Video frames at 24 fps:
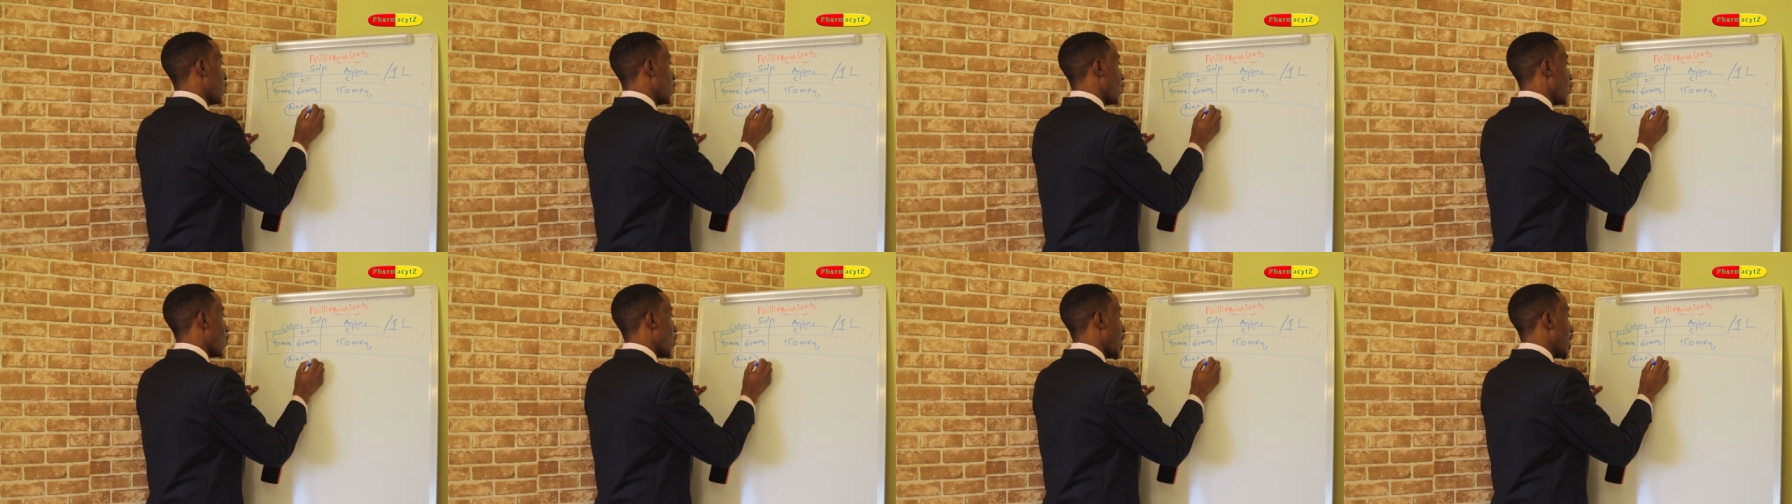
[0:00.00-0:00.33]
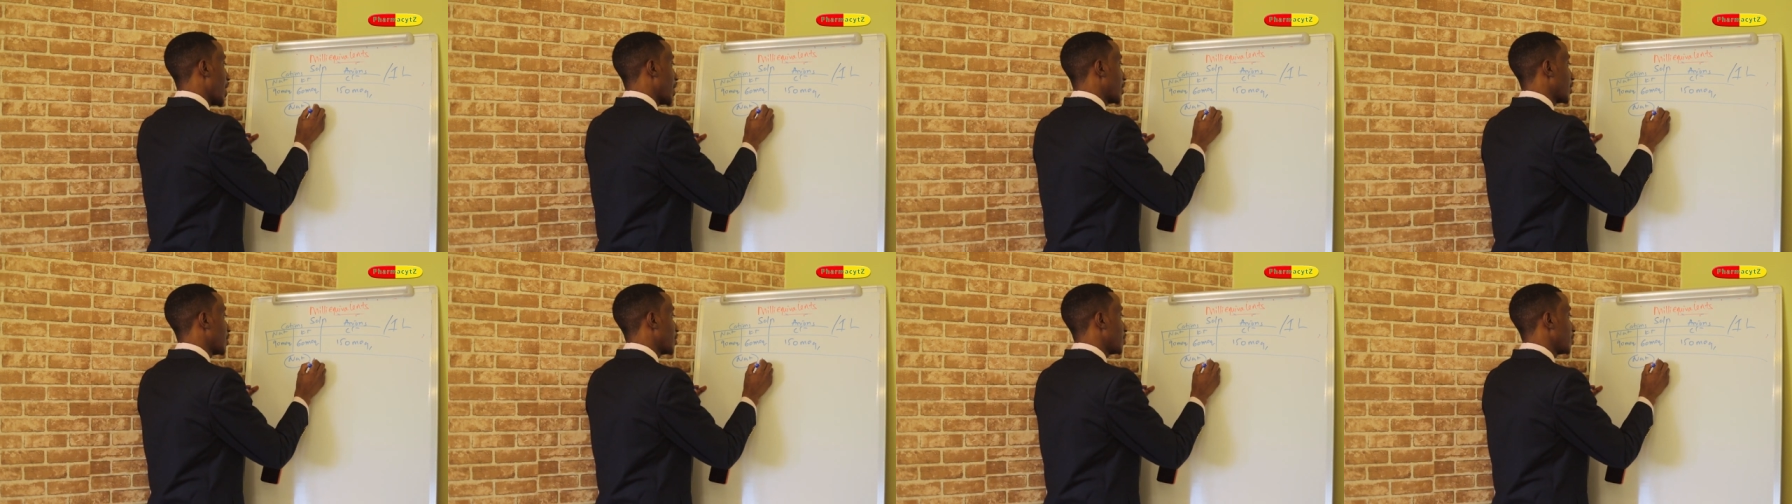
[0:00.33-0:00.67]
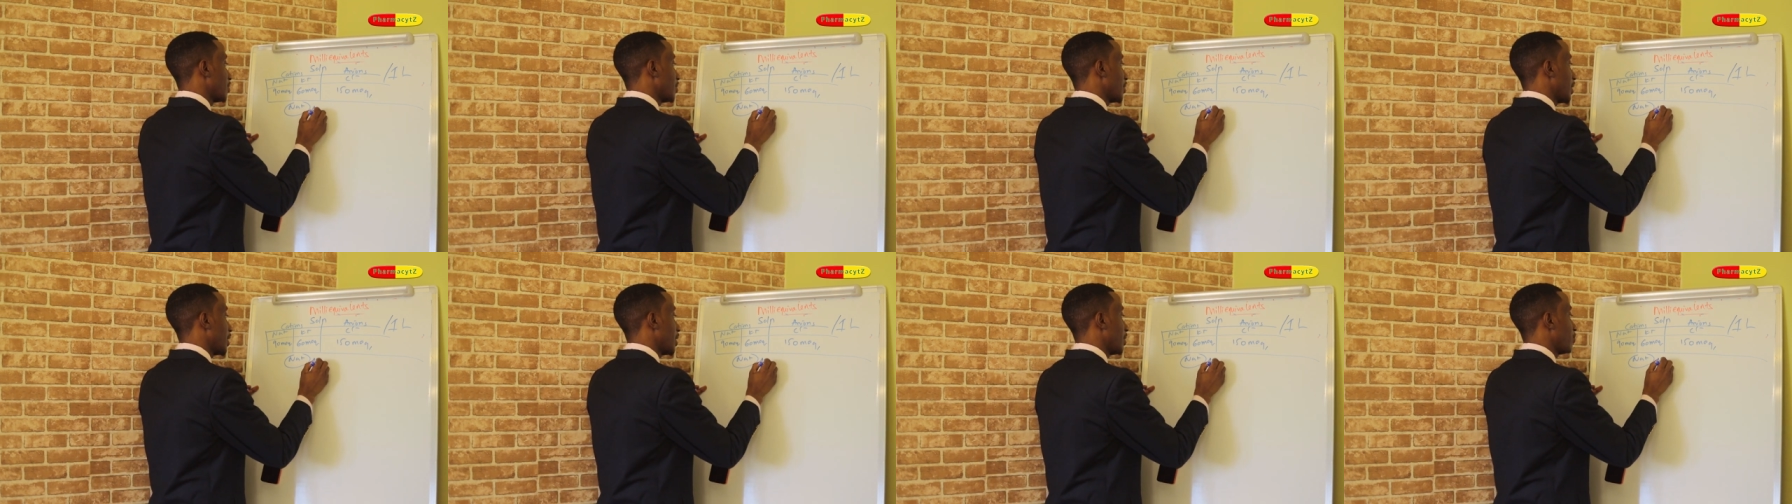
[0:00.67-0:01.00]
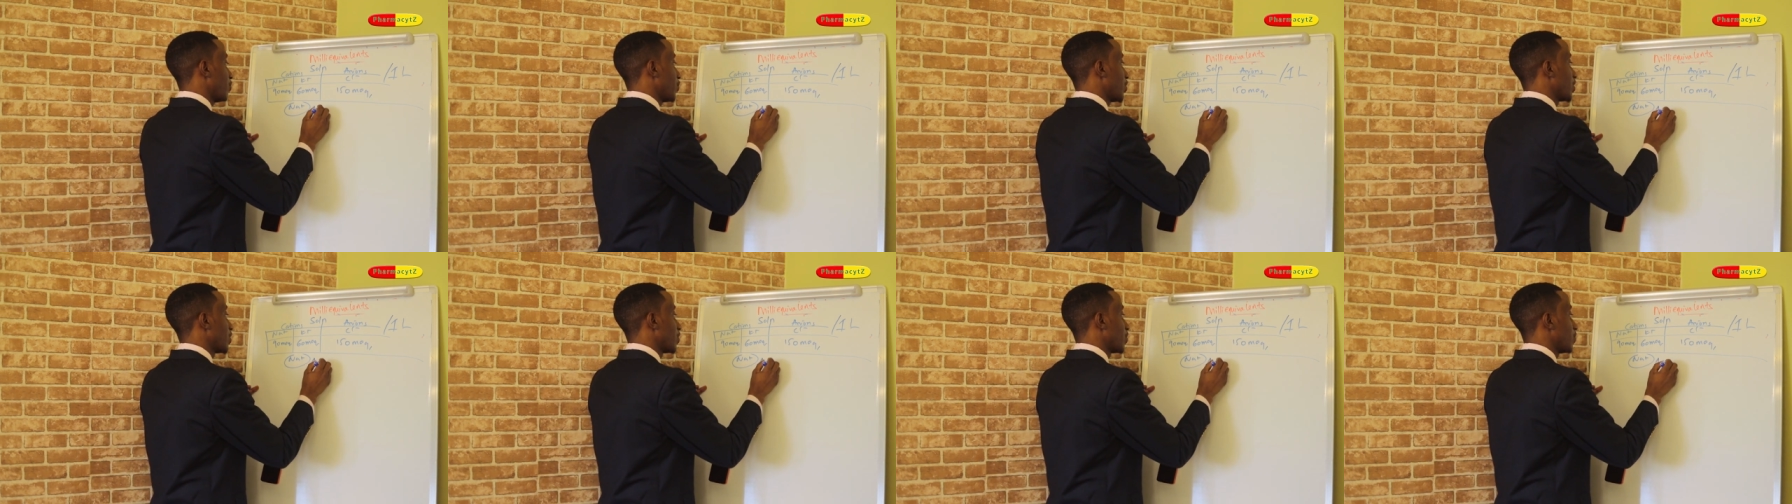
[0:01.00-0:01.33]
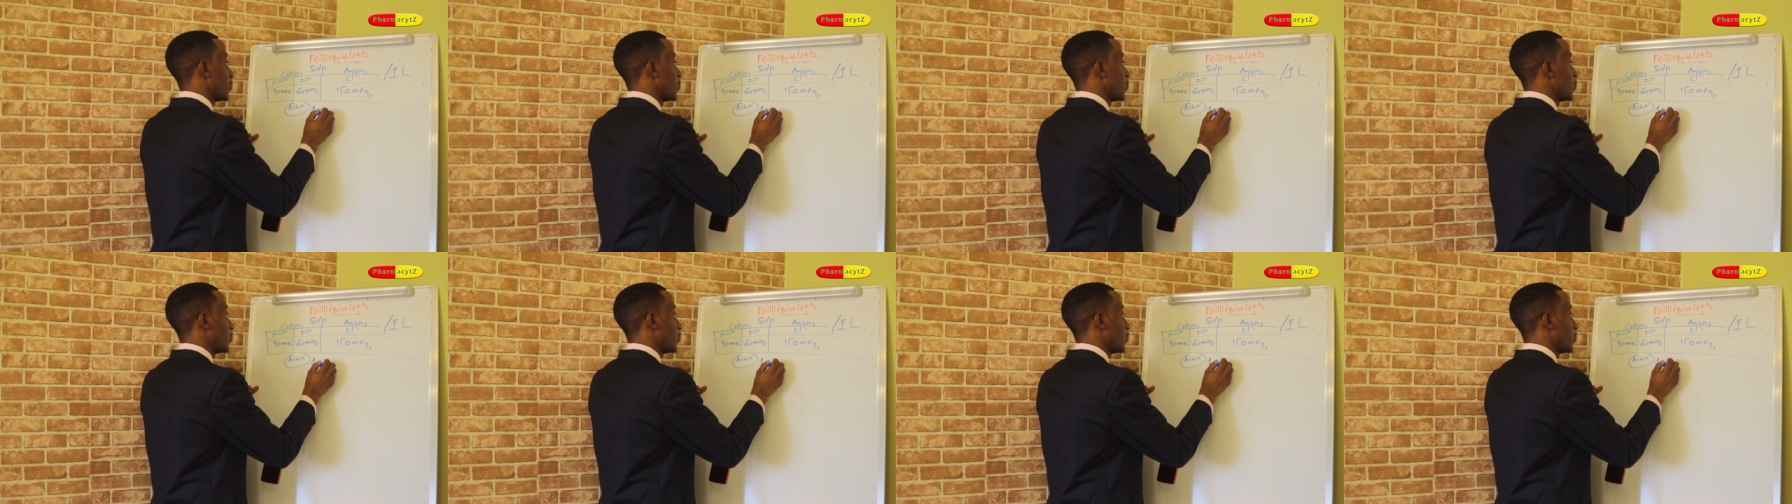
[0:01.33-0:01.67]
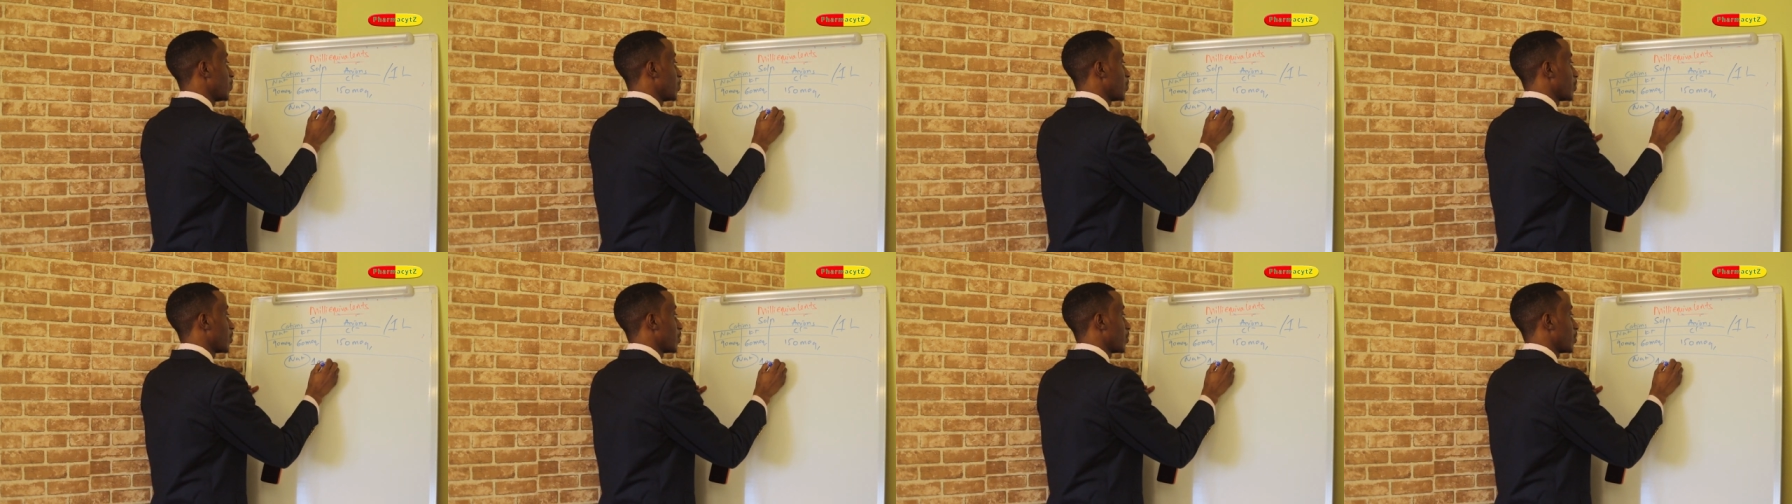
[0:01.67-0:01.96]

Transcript: 1 MEQ